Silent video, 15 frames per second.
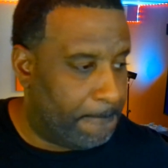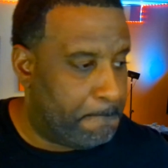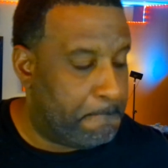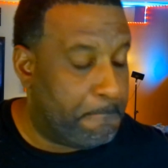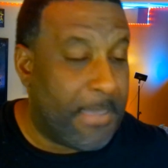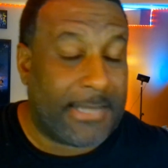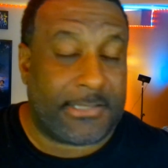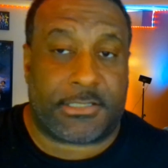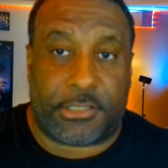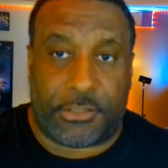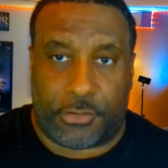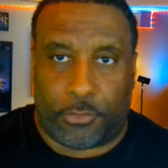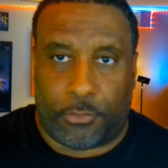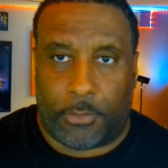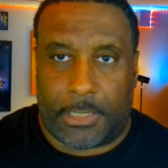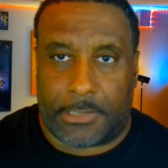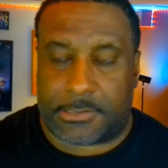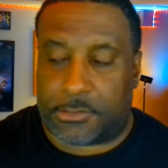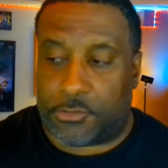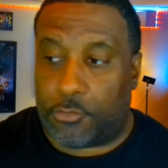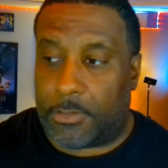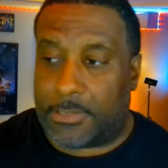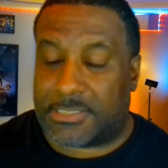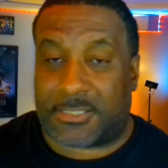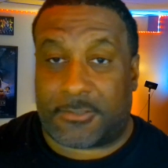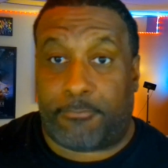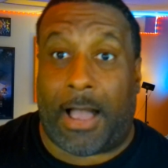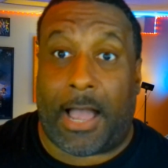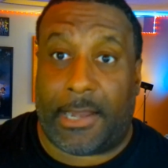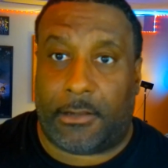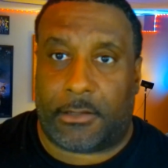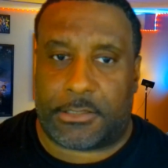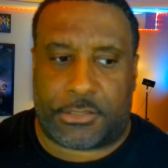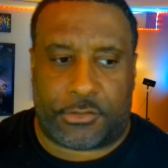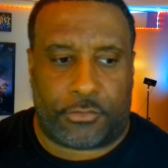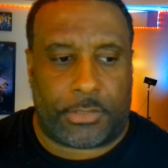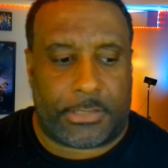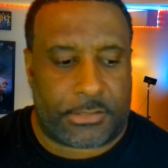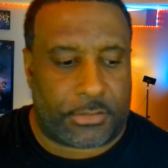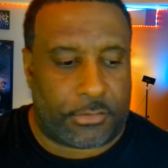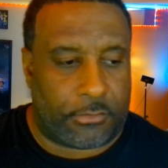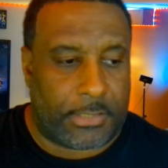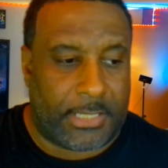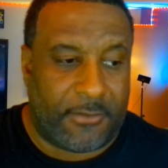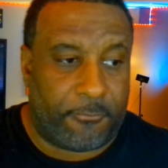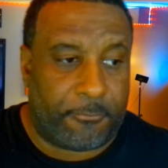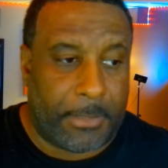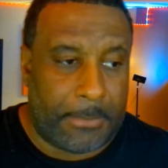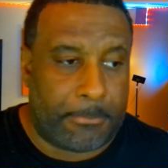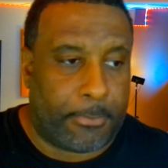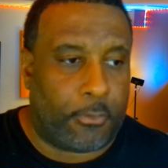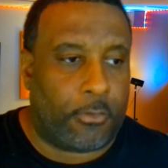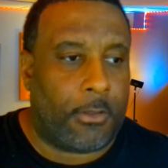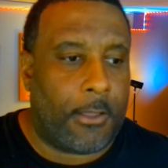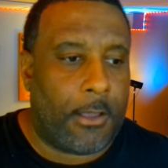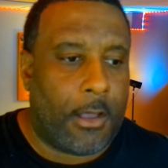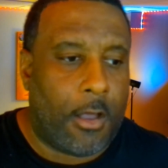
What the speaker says: meant to do is to inspire, is to give people